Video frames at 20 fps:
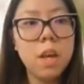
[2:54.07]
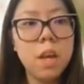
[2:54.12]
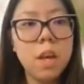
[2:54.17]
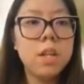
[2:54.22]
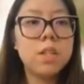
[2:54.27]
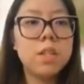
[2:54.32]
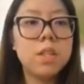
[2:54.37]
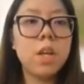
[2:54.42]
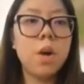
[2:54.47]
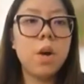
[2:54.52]

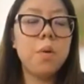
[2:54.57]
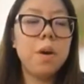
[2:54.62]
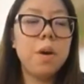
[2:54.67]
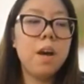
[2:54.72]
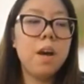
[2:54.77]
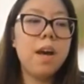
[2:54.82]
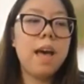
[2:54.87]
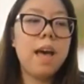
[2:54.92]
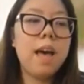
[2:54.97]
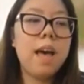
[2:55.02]
So
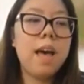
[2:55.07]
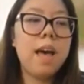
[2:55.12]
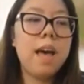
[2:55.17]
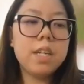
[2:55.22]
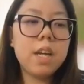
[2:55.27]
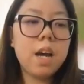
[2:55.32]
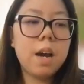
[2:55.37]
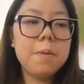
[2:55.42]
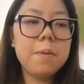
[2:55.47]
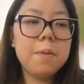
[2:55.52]
every
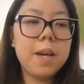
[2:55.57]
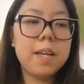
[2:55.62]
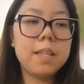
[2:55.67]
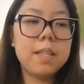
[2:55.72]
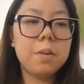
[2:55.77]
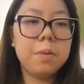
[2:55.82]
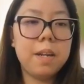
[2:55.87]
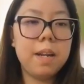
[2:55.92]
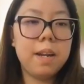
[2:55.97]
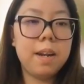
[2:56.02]
time you hear
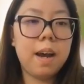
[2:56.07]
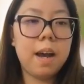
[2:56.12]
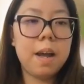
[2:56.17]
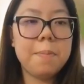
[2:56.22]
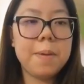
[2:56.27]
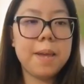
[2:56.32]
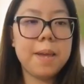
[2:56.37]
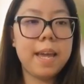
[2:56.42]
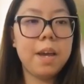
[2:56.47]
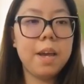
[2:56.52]
someone in
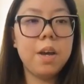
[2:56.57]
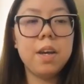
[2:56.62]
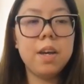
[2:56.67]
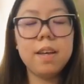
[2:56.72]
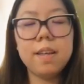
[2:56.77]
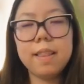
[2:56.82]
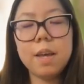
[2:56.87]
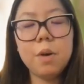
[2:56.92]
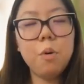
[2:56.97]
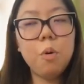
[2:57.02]
IP,
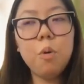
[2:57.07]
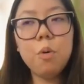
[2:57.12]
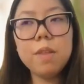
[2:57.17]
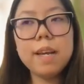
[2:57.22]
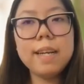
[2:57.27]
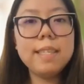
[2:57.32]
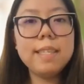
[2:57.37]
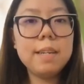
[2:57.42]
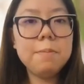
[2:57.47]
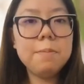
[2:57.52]
all
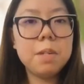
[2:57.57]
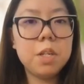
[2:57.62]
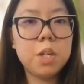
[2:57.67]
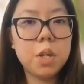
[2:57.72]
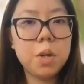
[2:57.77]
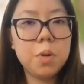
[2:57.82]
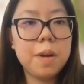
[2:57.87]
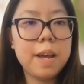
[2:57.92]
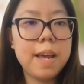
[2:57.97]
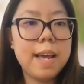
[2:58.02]
they seem to
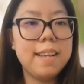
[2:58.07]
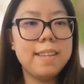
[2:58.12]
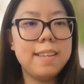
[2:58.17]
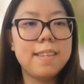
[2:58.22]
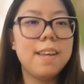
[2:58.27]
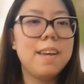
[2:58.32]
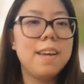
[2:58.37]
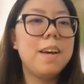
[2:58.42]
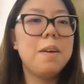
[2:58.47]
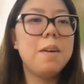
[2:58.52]
do is
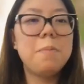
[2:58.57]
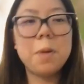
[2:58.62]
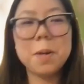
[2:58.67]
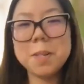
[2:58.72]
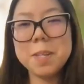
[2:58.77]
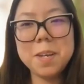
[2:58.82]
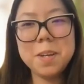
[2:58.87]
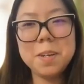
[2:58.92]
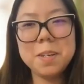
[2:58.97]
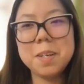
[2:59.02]

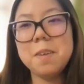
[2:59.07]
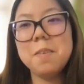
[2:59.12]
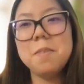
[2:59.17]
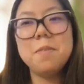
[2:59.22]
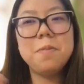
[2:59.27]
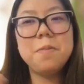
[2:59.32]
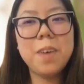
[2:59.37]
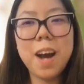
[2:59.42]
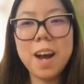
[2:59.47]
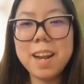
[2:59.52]
prosecution,
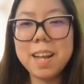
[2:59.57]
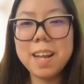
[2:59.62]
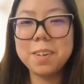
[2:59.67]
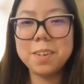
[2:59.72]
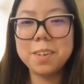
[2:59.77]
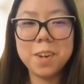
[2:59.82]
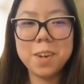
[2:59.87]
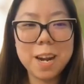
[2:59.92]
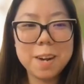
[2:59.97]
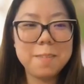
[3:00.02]
filing
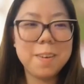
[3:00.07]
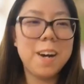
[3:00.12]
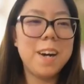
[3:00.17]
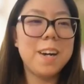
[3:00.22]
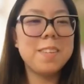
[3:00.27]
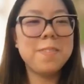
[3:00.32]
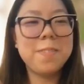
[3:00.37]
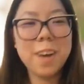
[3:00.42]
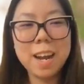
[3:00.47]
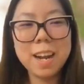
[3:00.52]

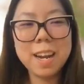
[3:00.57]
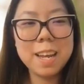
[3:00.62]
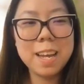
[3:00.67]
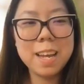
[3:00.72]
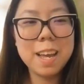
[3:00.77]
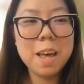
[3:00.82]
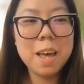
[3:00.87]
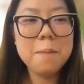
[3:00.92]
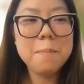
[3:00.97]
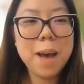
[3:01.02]
trademarks,
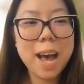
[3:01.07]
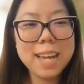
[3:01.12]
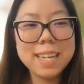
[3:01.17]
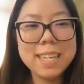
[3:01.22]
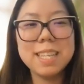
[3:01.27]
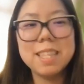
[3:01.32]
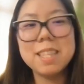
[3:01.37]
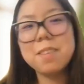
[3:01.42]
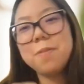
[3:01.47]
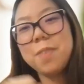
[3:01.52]
filing
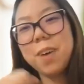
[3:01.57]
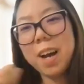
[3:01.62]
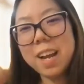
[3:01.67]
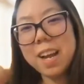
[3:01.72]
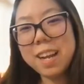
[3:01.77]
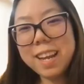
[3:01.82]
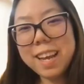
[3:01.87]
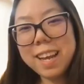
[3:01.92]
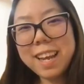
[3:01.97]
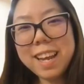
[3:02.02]
patents,
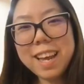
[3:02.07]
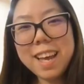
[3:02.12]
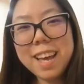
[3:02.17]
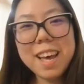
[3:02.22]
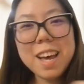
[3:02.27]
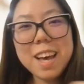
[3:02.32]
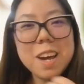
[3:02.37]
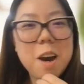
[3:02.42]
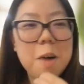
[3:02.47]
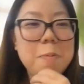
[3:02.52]
filing
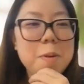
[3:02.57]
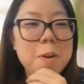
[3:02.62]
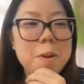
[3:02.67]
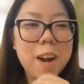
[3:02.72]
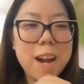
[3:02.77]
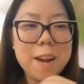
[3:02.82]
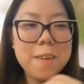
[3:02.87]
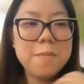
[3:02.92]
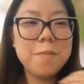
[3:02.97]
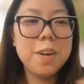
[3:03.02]

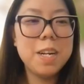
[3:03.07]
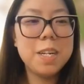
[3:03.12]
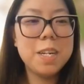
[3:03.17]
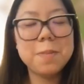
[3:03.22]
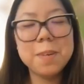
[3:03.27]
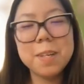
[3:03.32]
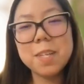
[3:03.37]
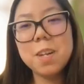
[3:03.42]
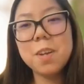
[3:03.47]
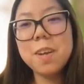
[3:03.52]
copyright
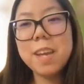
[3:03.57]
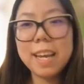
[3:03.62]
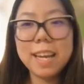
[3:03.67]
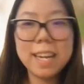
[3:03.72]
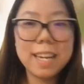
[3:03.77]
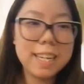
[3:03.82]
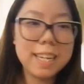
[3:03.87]
infringements, looking at